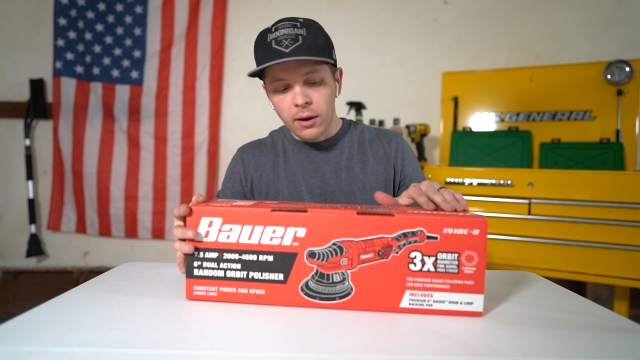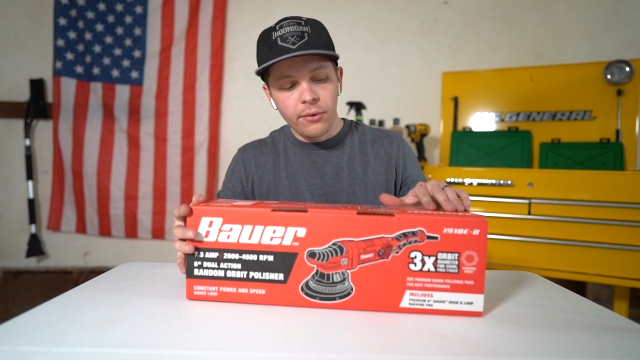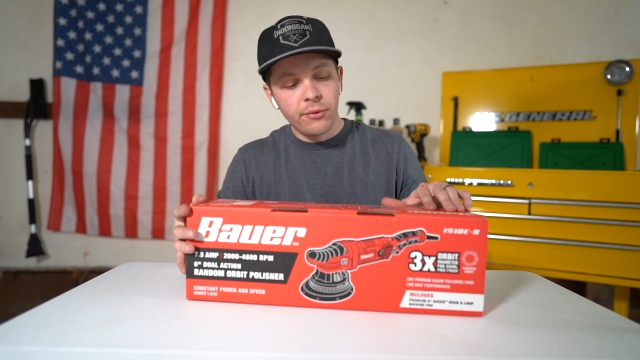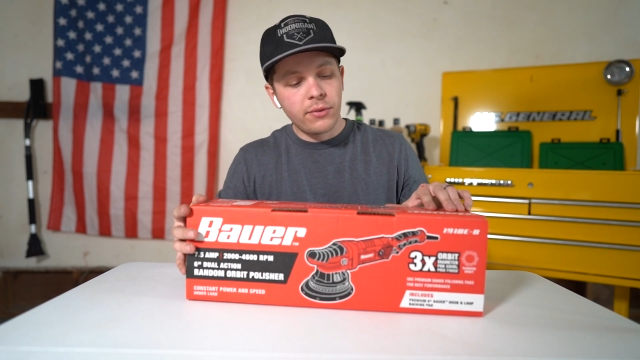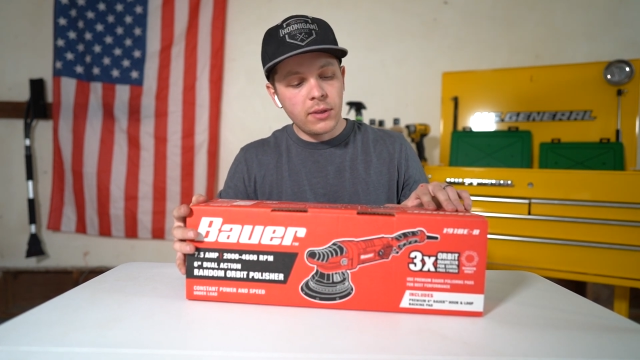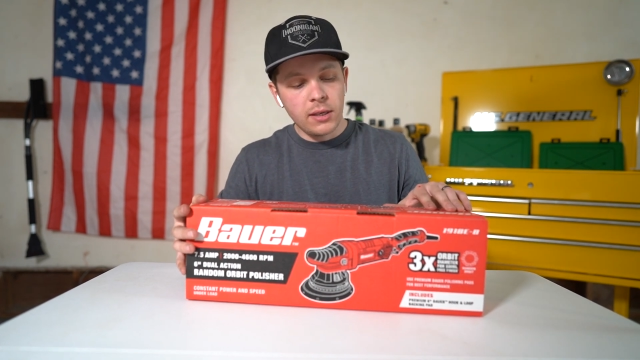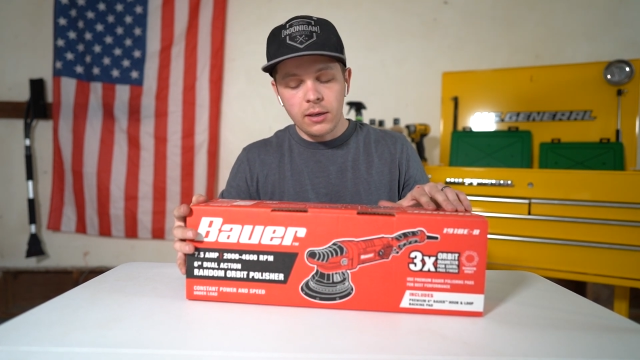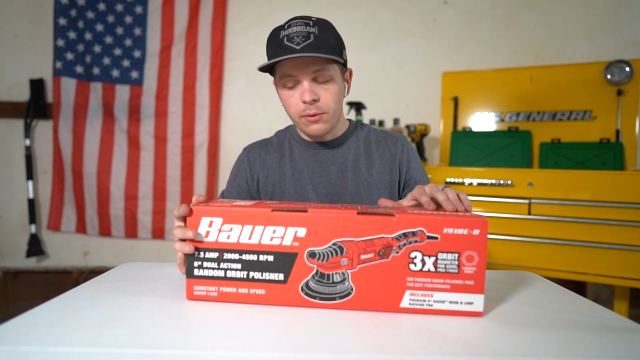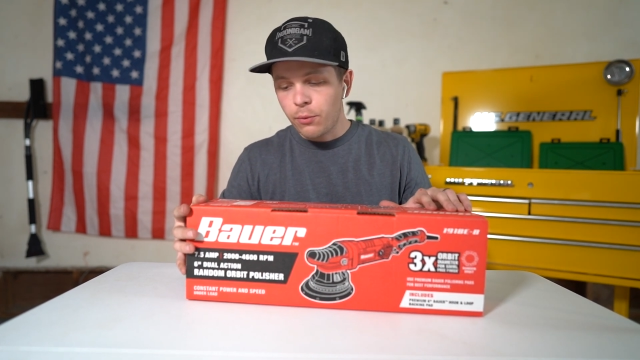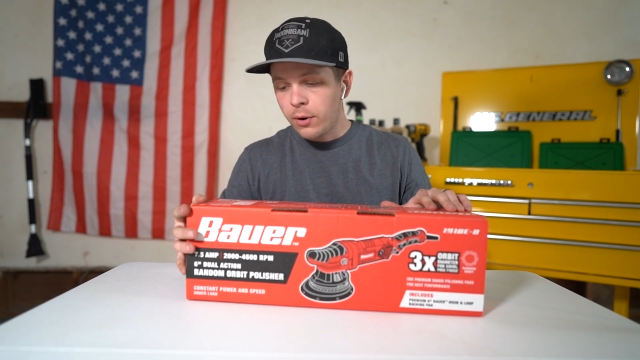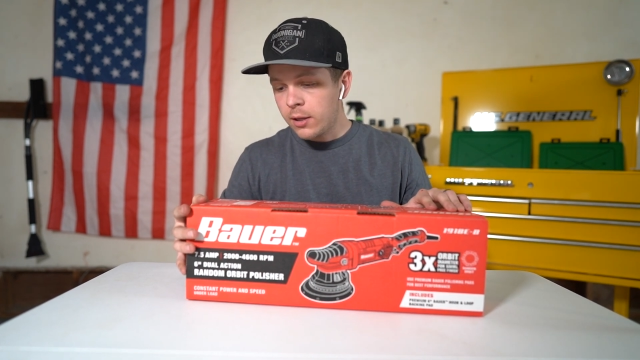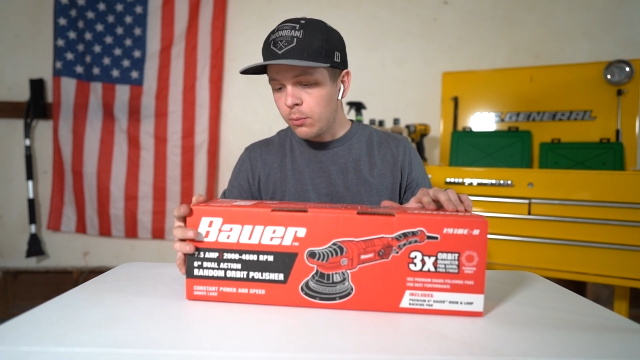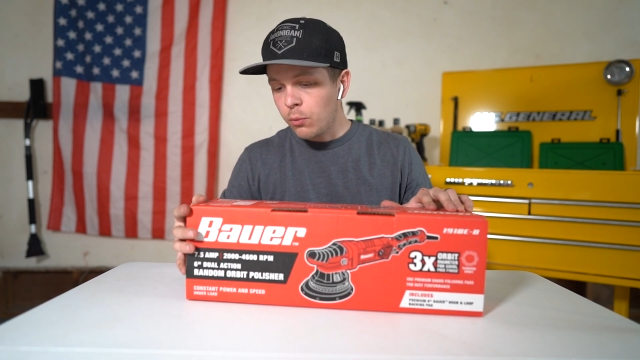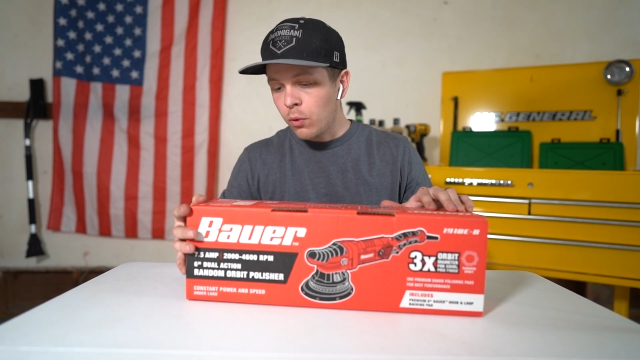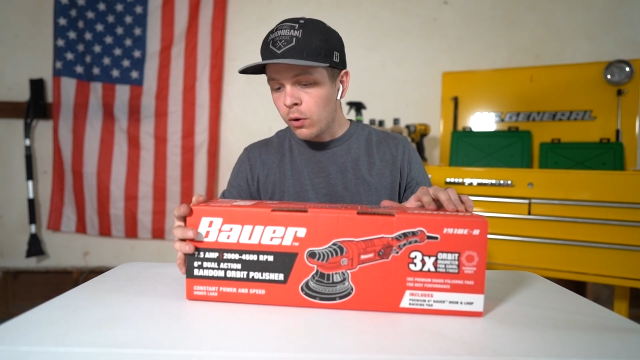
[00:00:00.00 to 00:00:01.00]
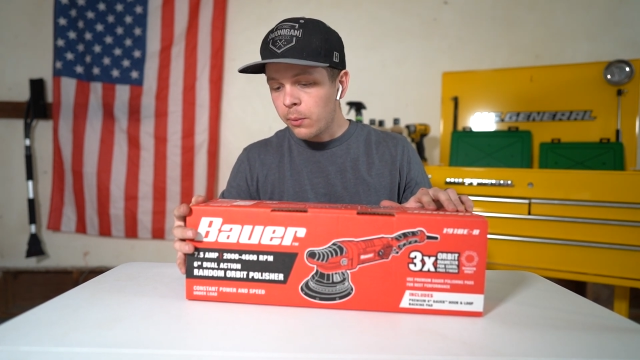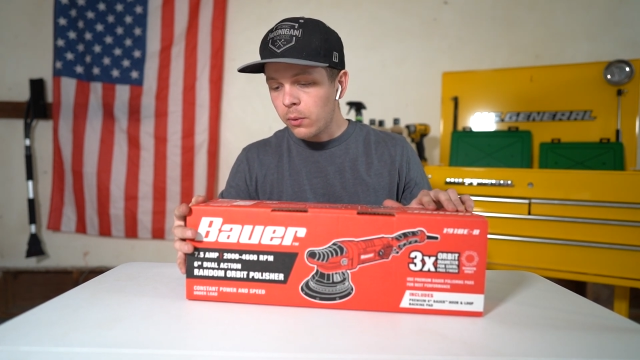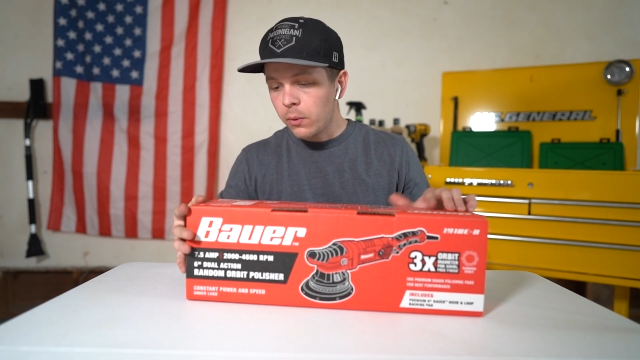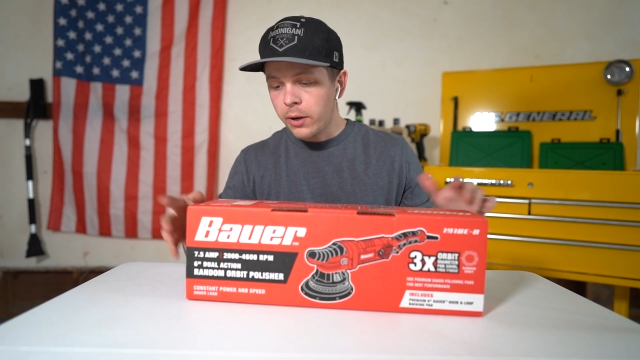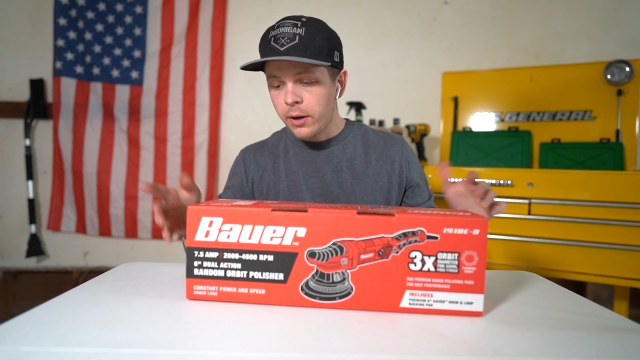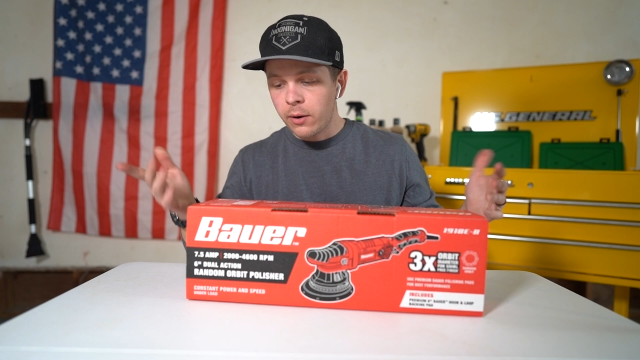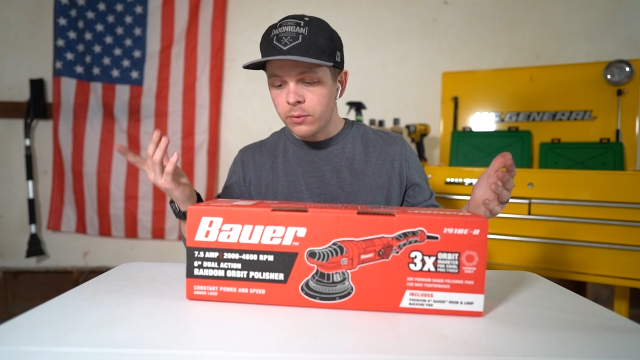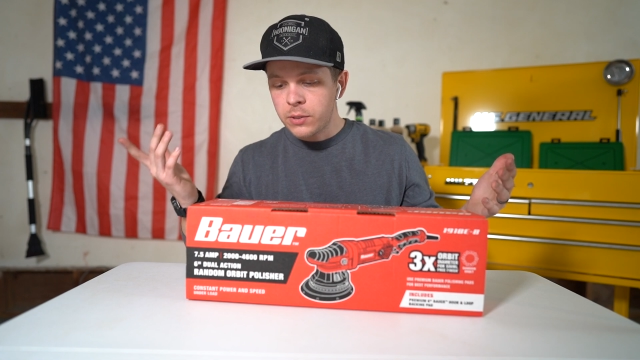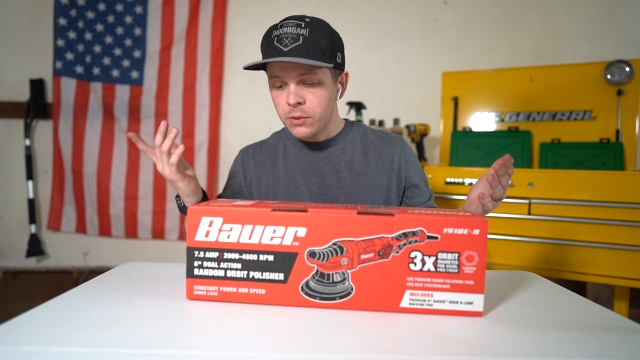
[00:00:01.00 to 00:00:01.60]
of the random orbital here.